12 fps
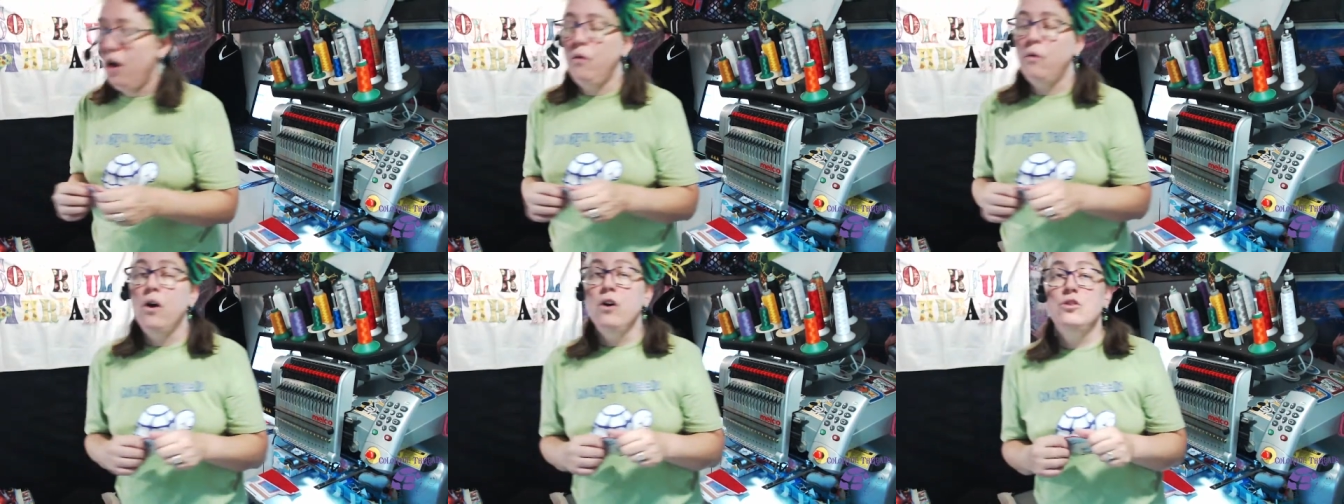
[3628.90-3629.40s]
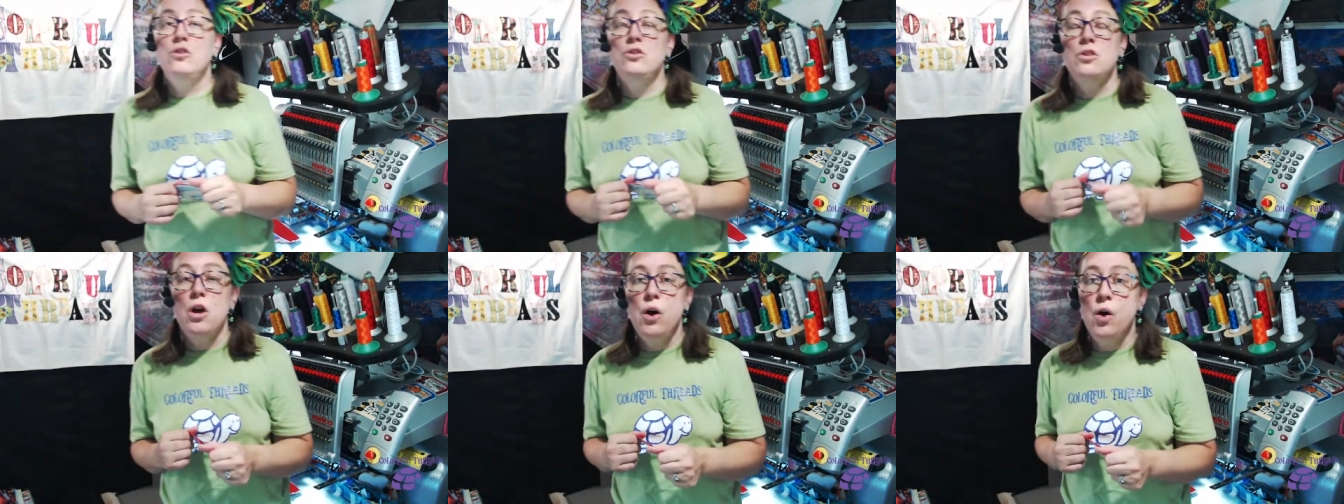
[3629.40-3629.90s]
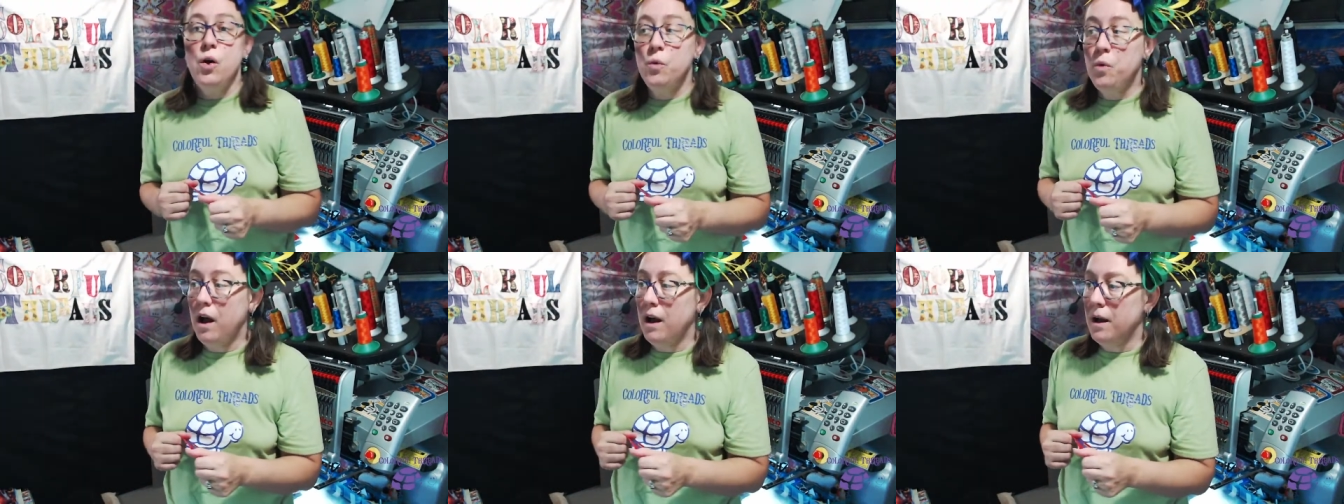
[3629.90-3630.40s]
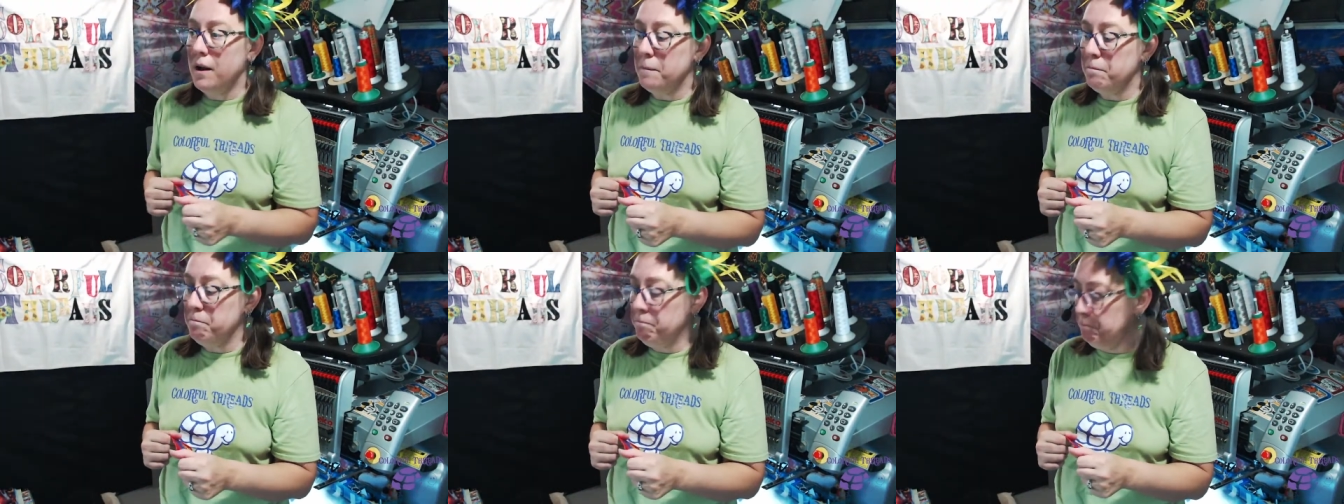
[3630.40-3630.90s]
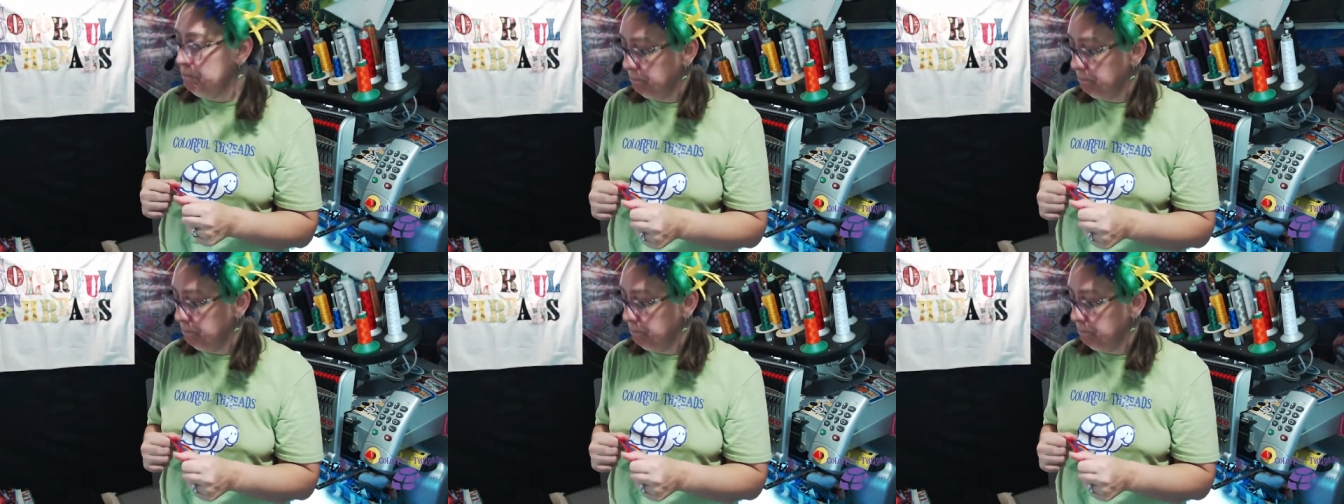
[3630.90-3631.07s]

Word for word: Oh, so um,